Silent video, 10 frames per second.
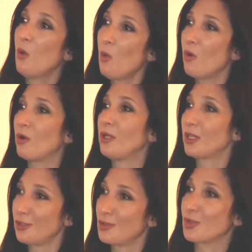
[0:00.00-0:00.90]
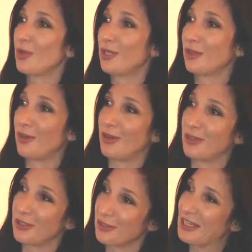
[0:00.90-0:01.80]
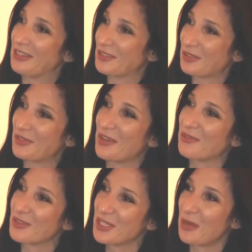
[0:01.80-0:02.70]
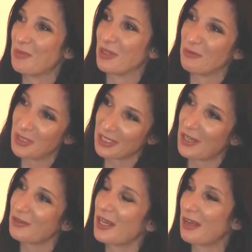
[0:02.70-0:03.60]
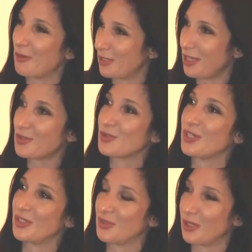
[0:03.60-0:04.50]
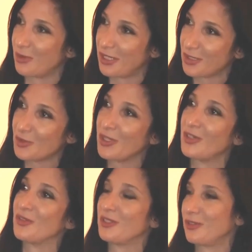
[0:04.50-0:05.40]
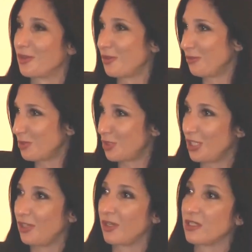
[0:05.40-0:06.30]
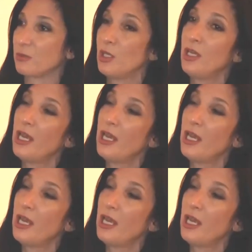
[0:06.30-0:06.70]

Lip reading: or you can use your credit card and you can sort of leverage up. You could be like, I want an extra 100, I want an extra 100, and I'll go to the machine and I'll get some.